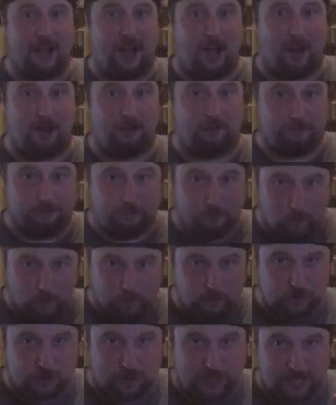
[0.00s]

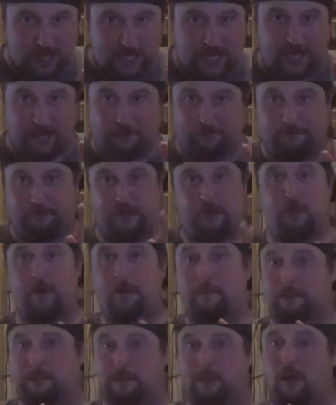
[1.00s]
unfortunately, in a few
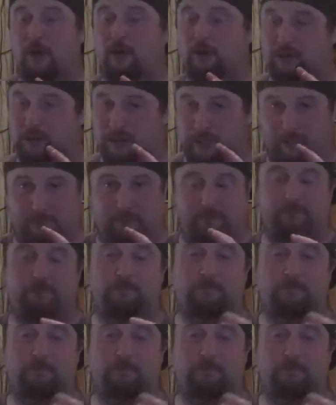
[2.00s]
episodes, in a